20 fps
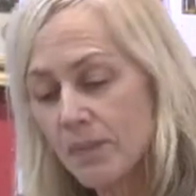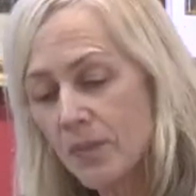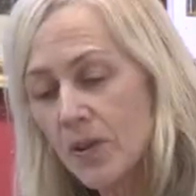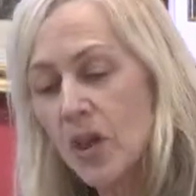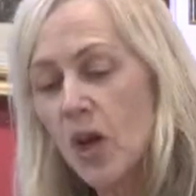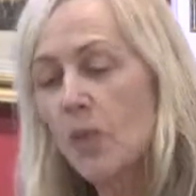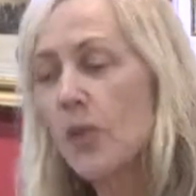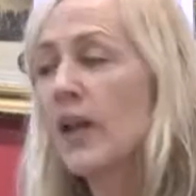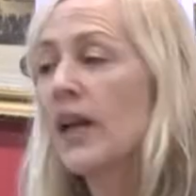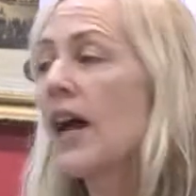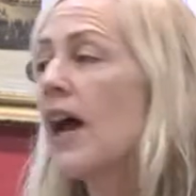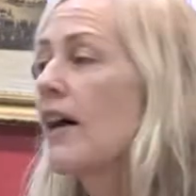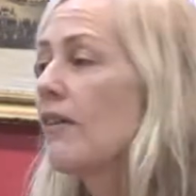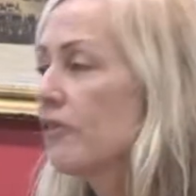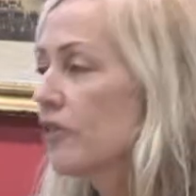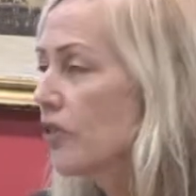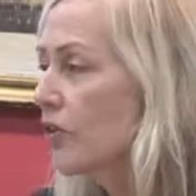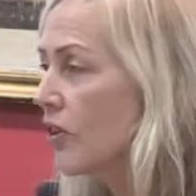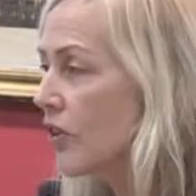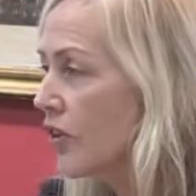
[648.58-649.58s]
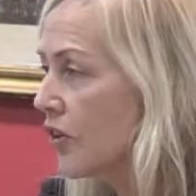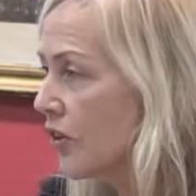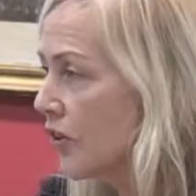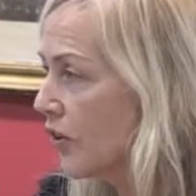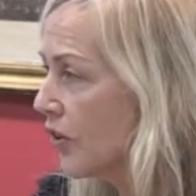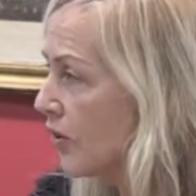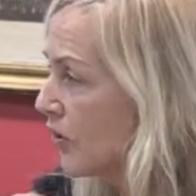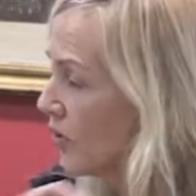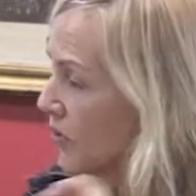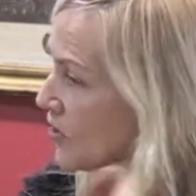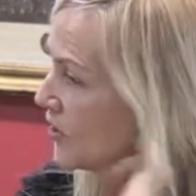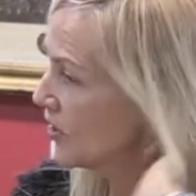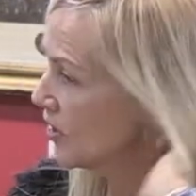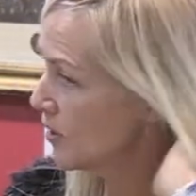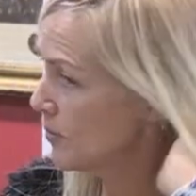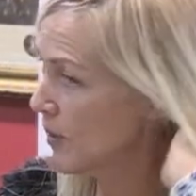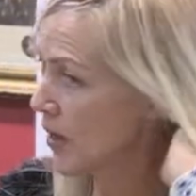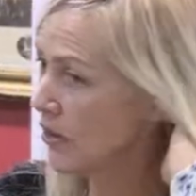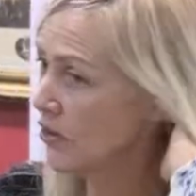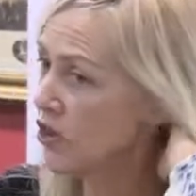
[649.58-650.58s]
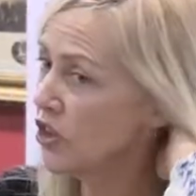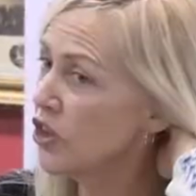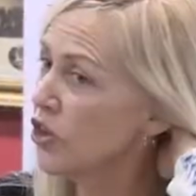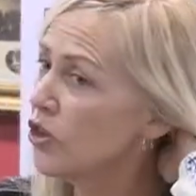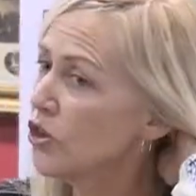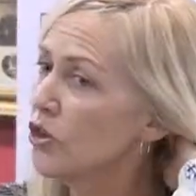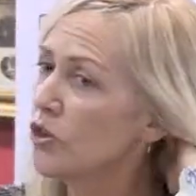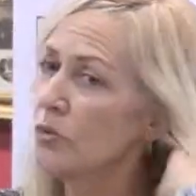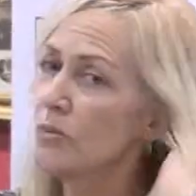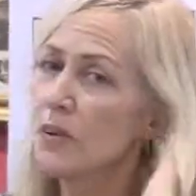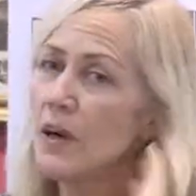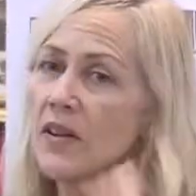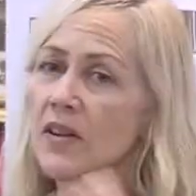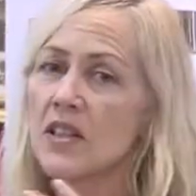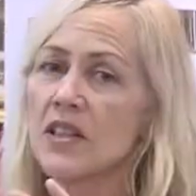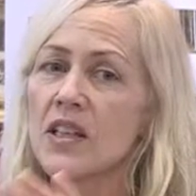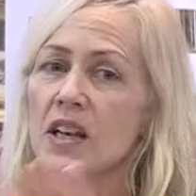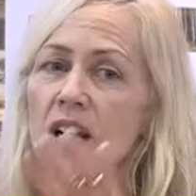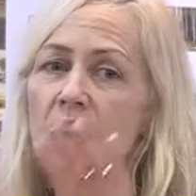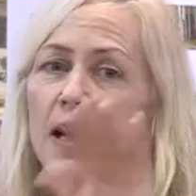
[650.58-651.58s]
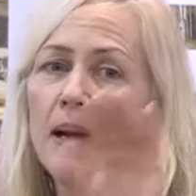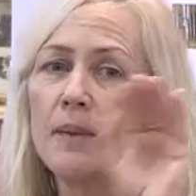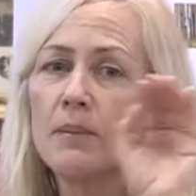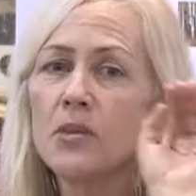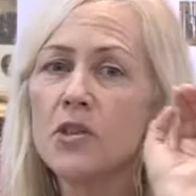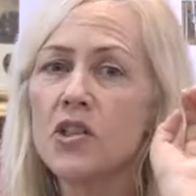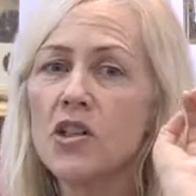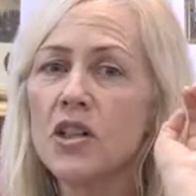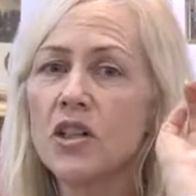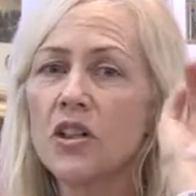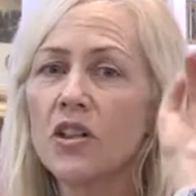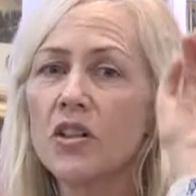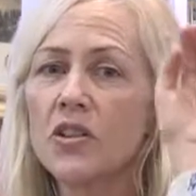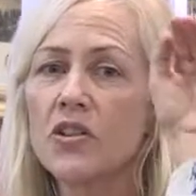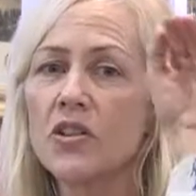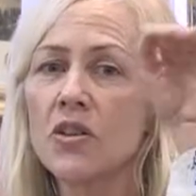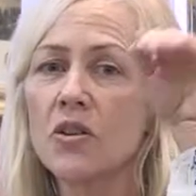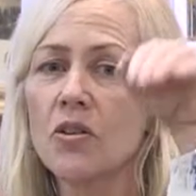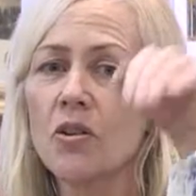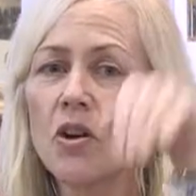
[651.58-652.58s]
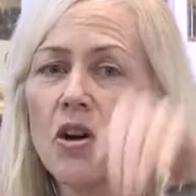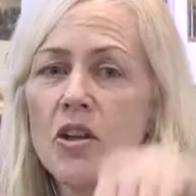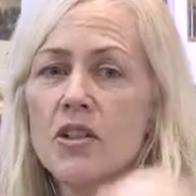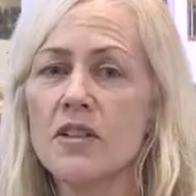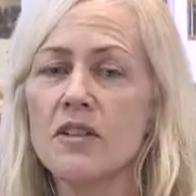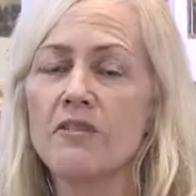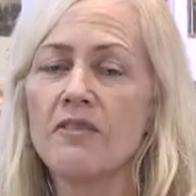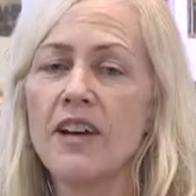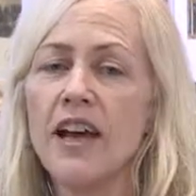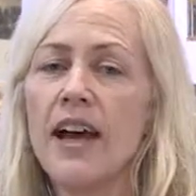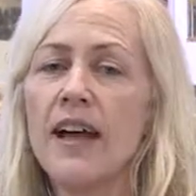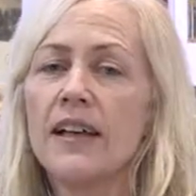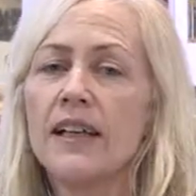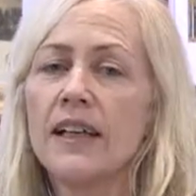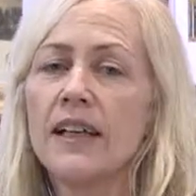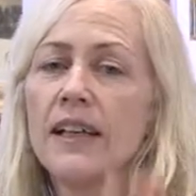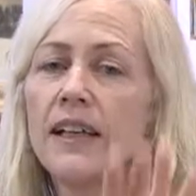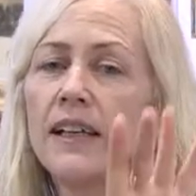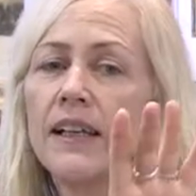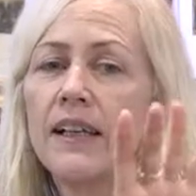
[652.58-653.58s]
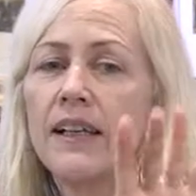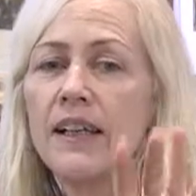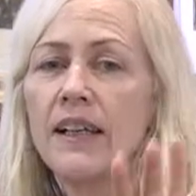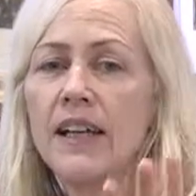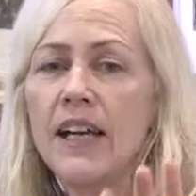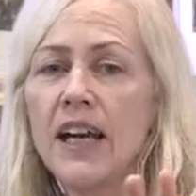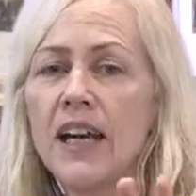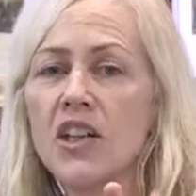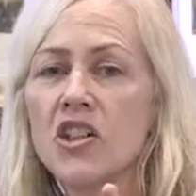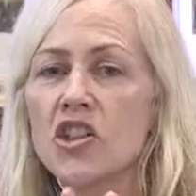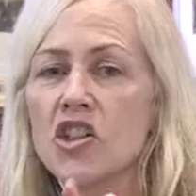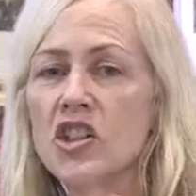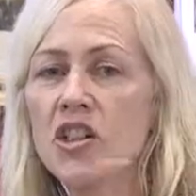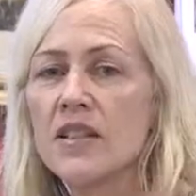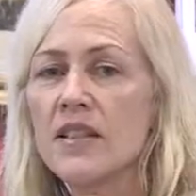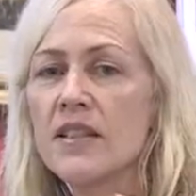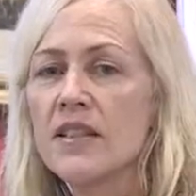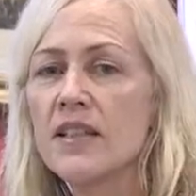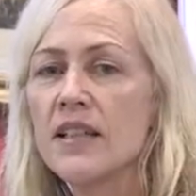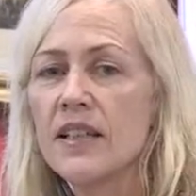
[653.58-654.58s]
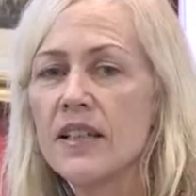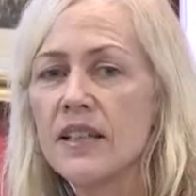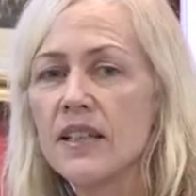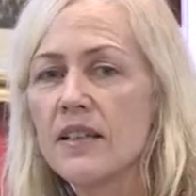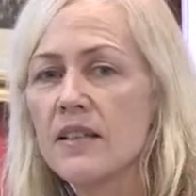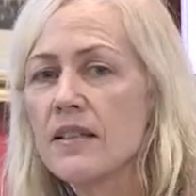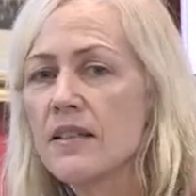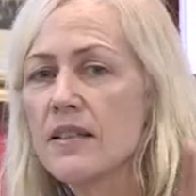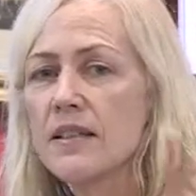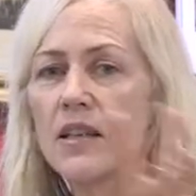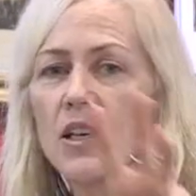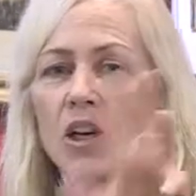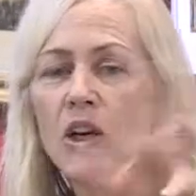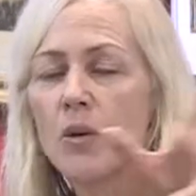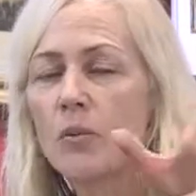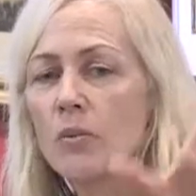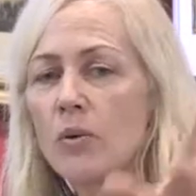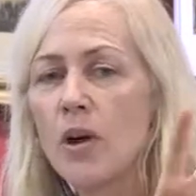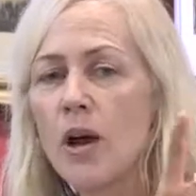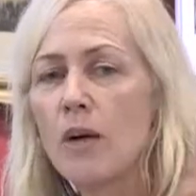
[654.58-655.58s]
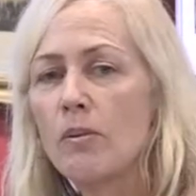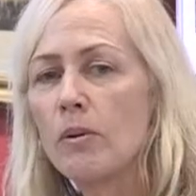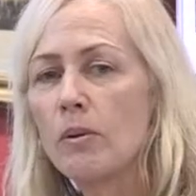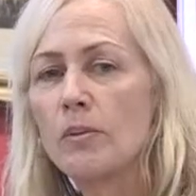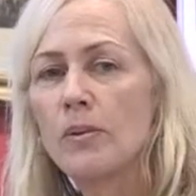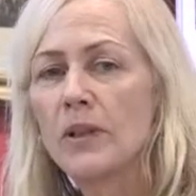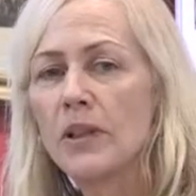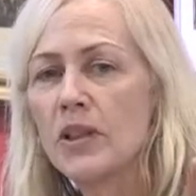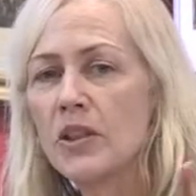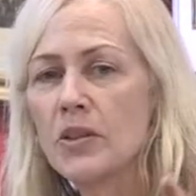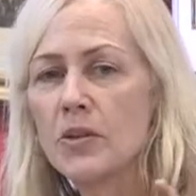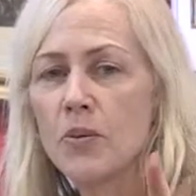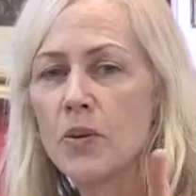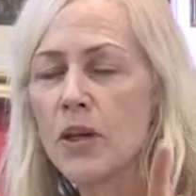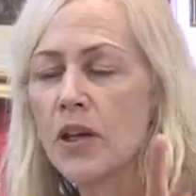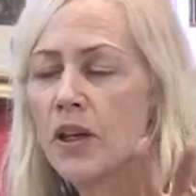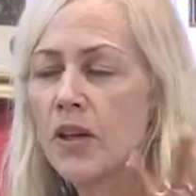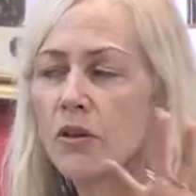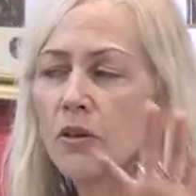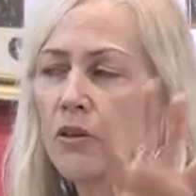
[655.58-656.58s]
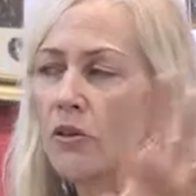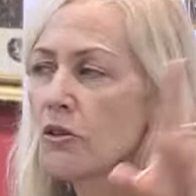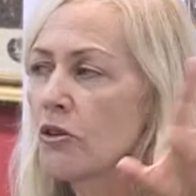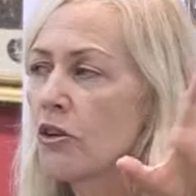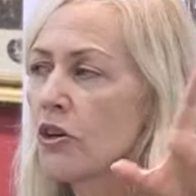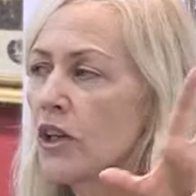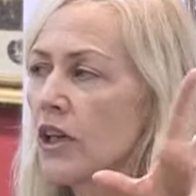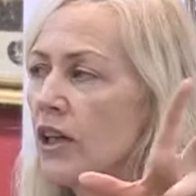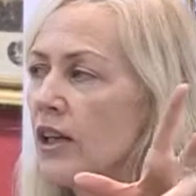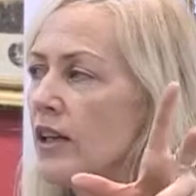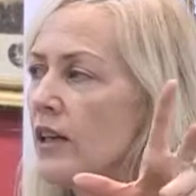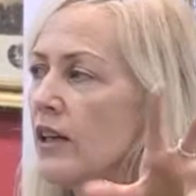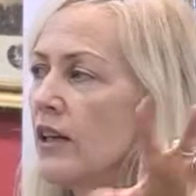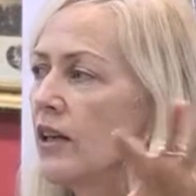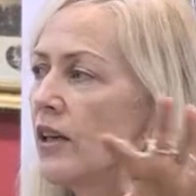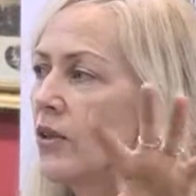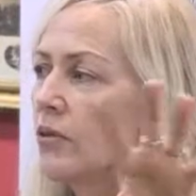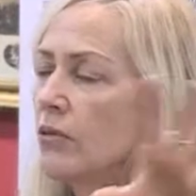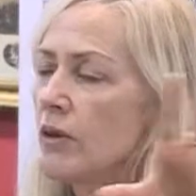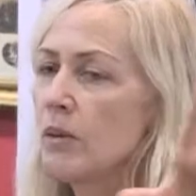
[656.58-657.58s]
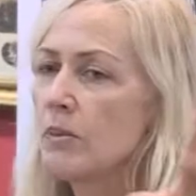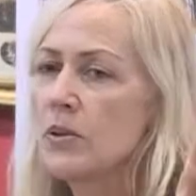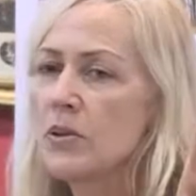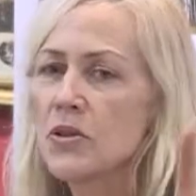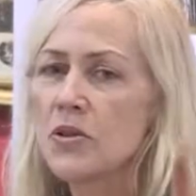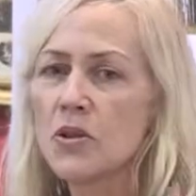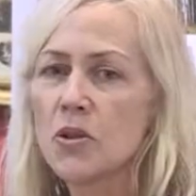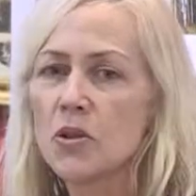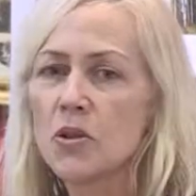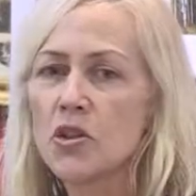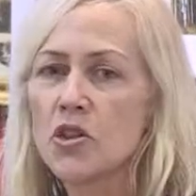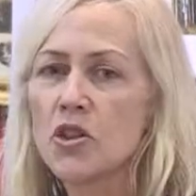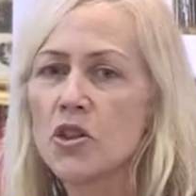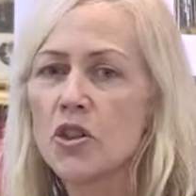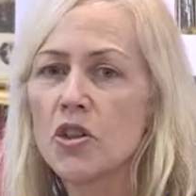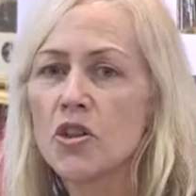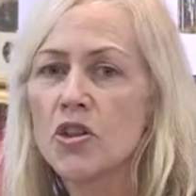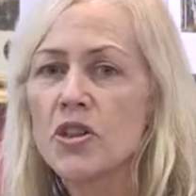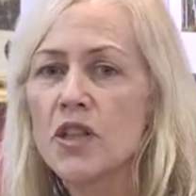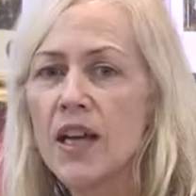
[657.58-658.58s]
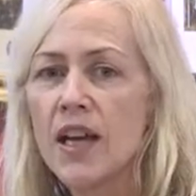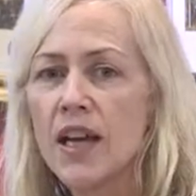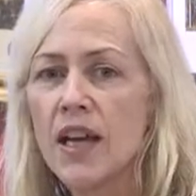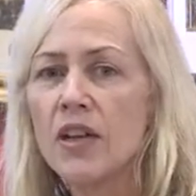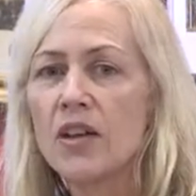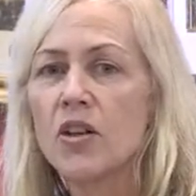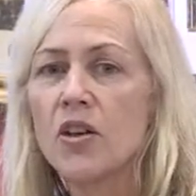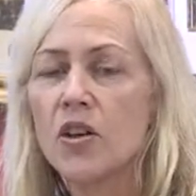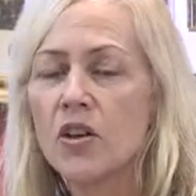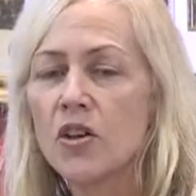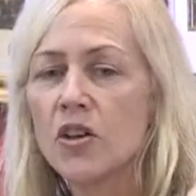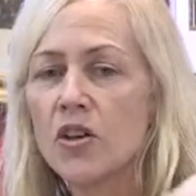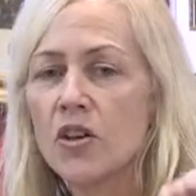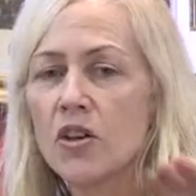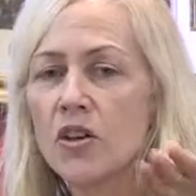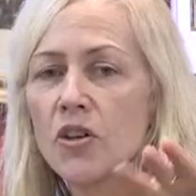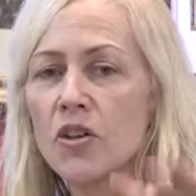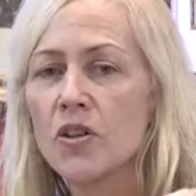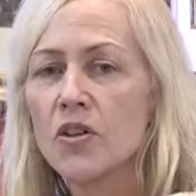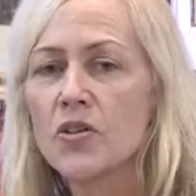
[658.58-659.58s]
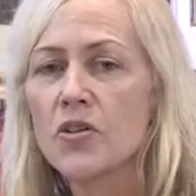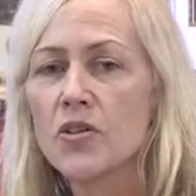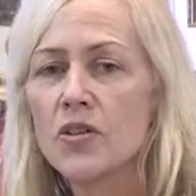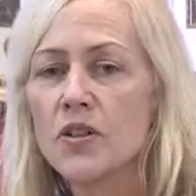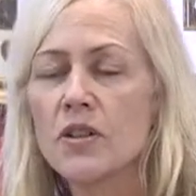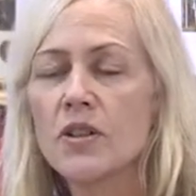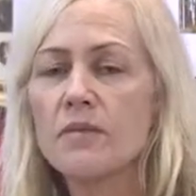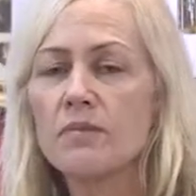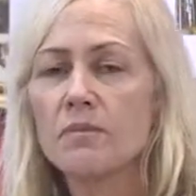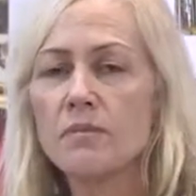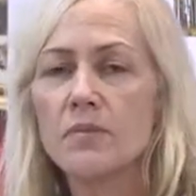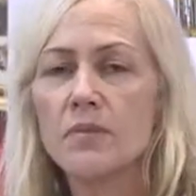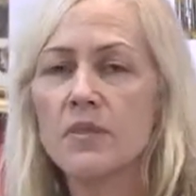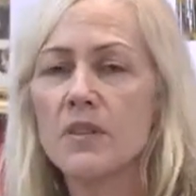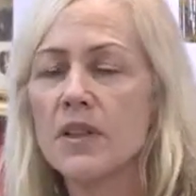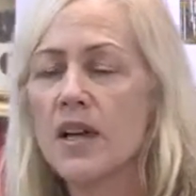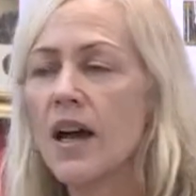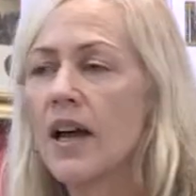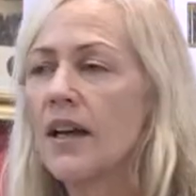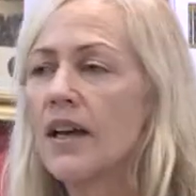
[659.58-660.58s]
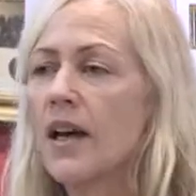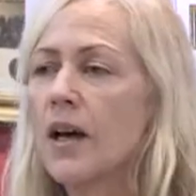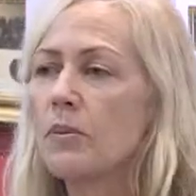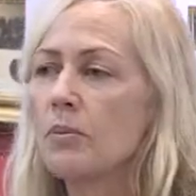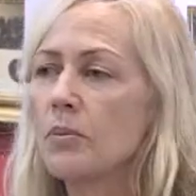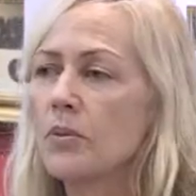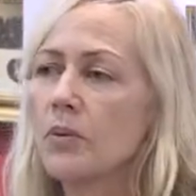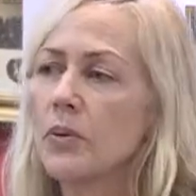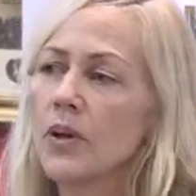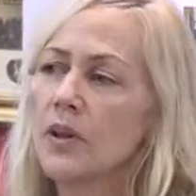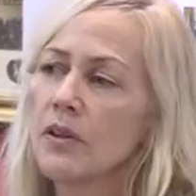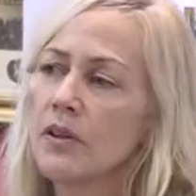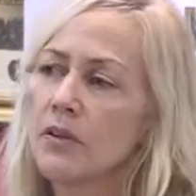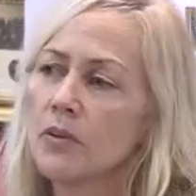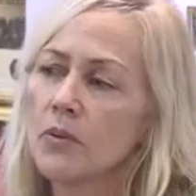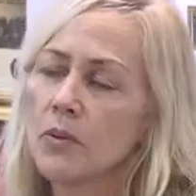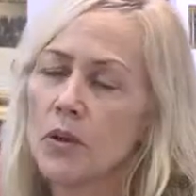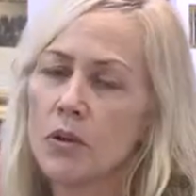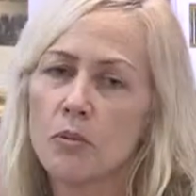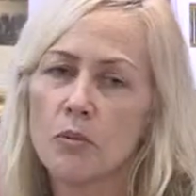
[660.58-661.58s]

going after the girls. It's about noon by the time she looks across a valley and she sees probably 20 or 30 rebel soldiers and all the girls tied up with, with